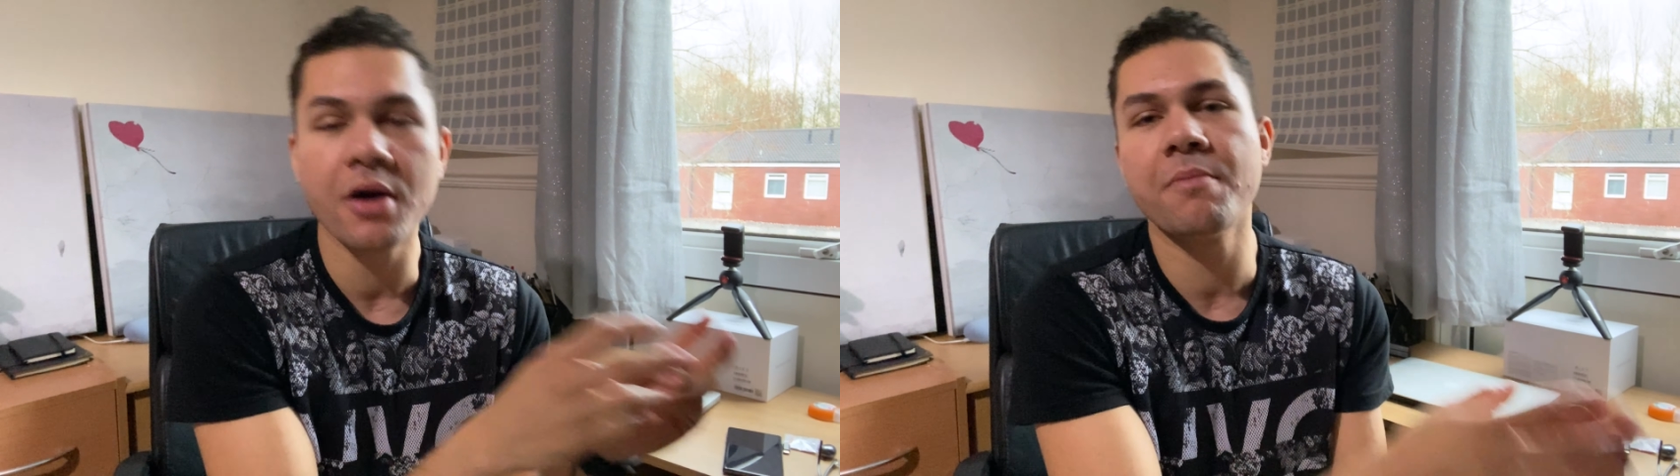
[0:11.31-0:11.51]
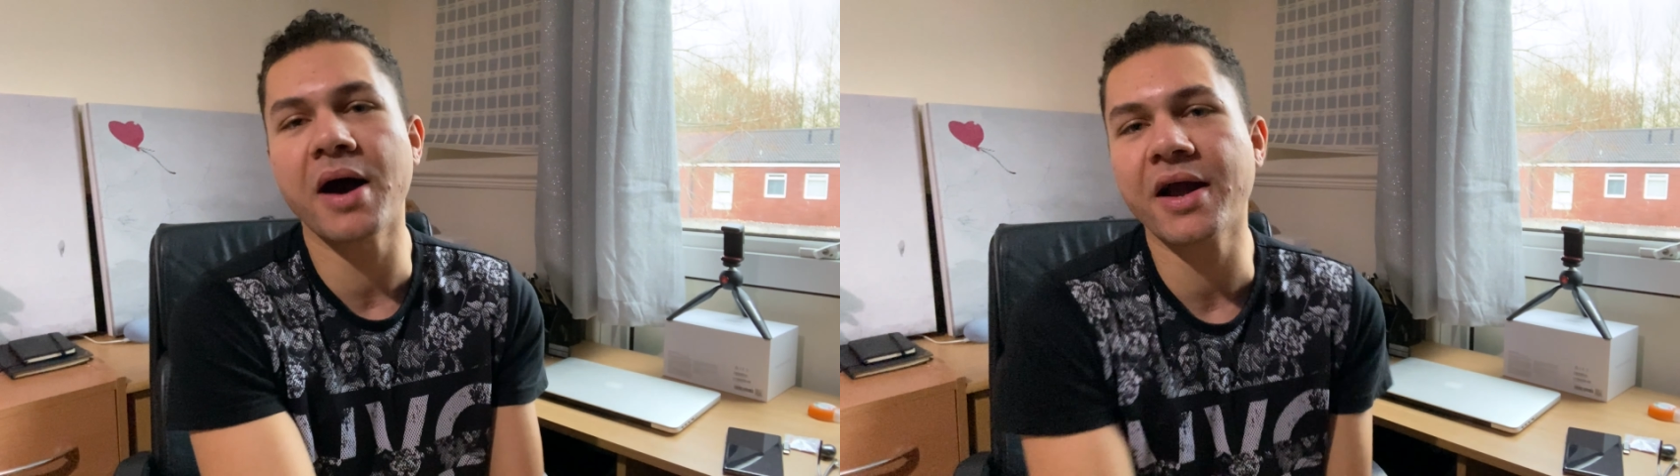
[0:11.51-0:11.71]

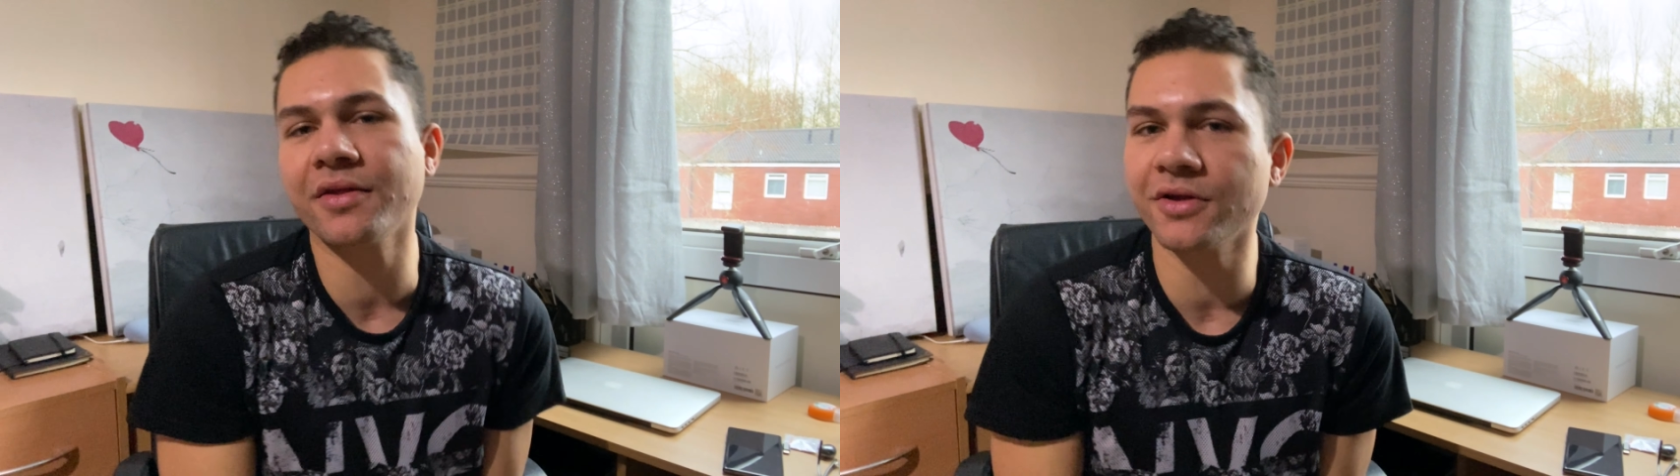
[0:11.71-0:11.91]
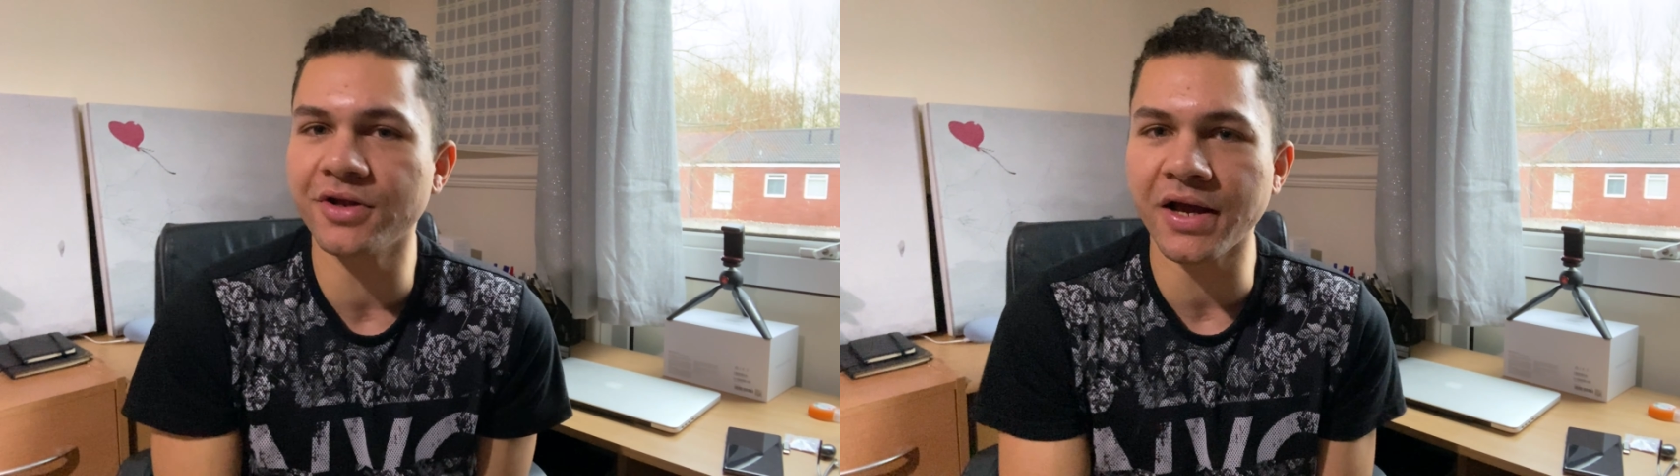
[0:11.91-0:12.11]
back in
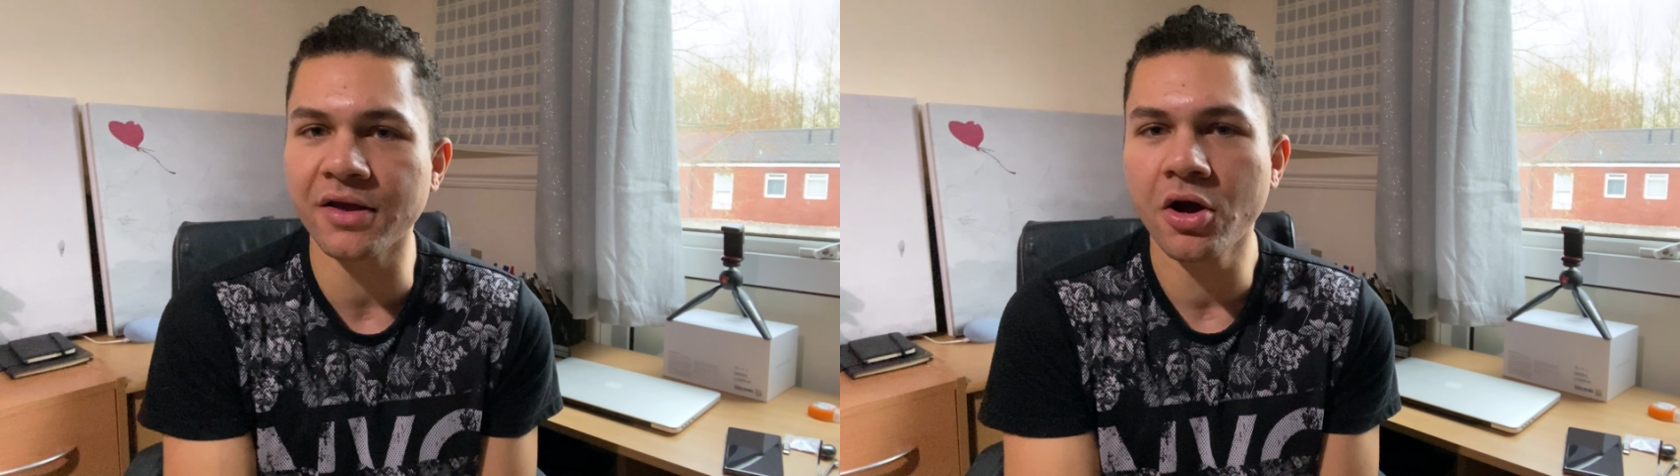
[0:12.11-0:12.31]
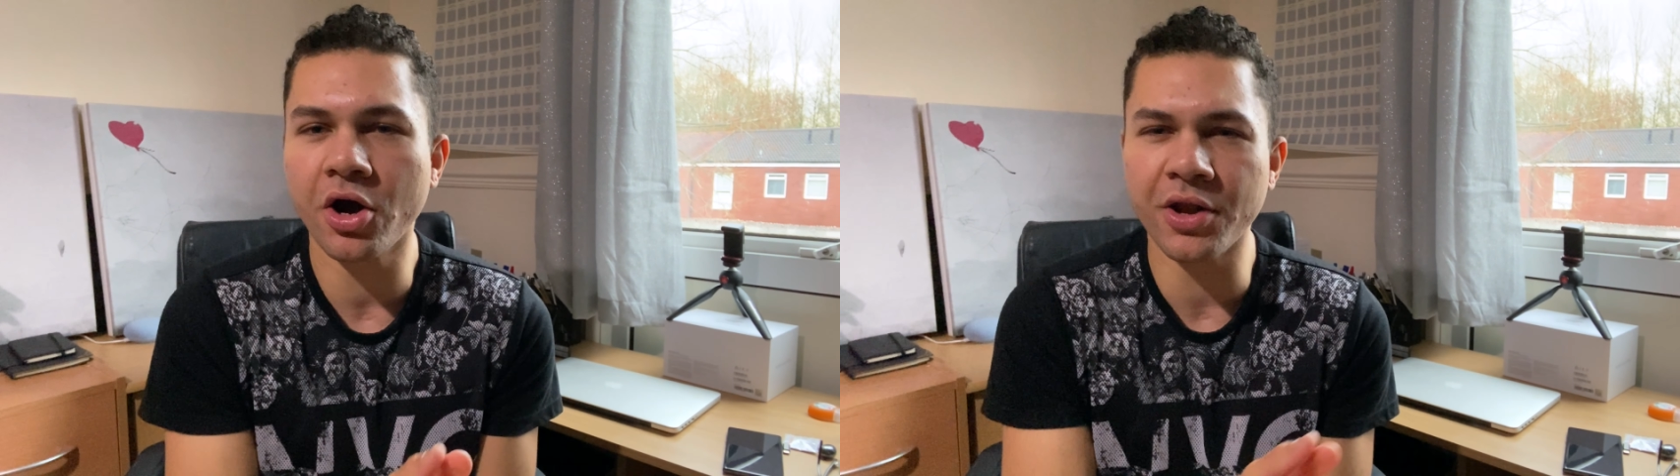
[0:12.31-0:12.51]
the day
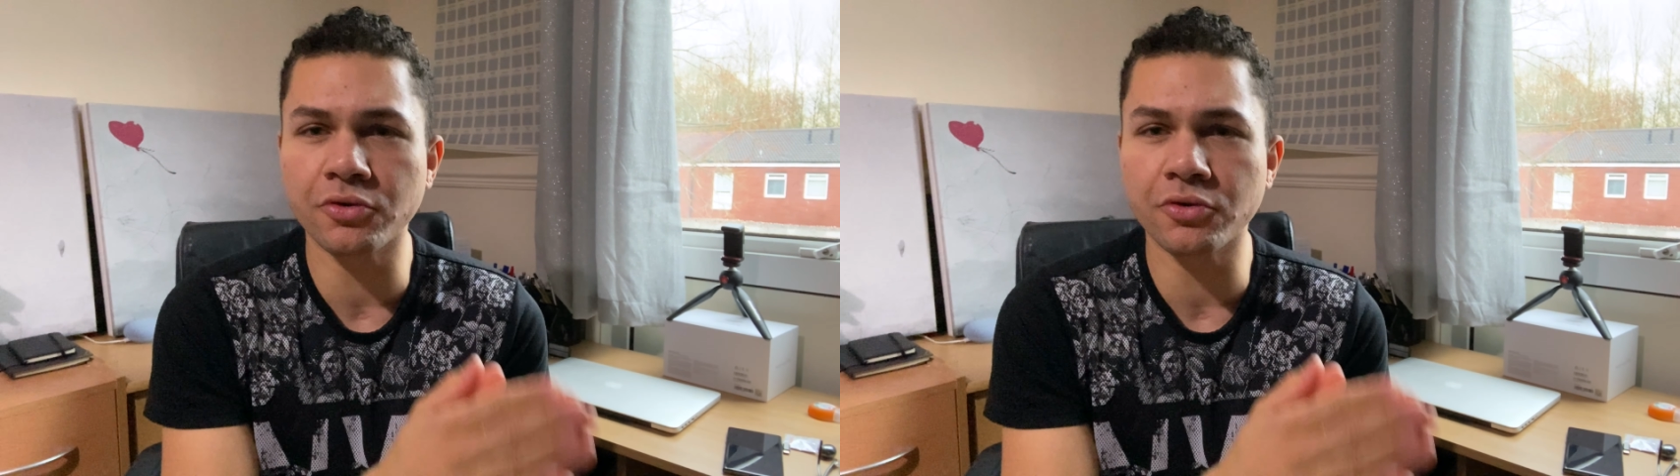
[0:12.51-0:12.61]
are now